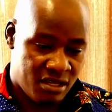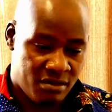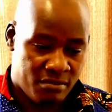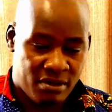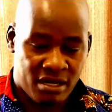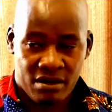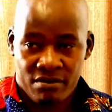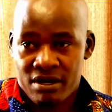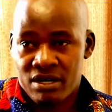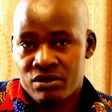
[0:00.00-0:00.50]

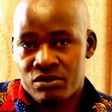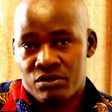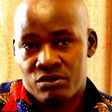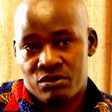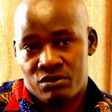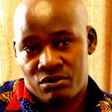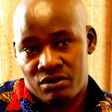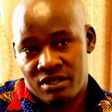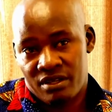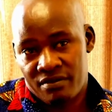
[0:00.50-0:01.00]
but I want
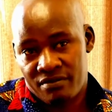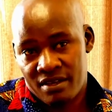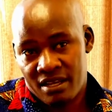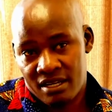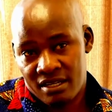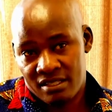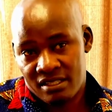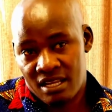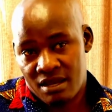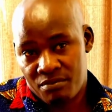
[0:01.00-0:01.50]
to give you an
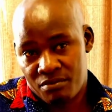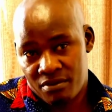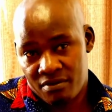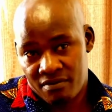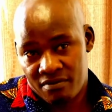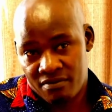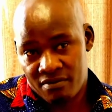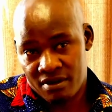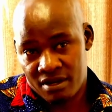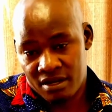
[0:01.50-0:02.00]
example
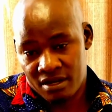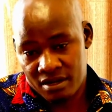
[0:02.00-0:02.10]
of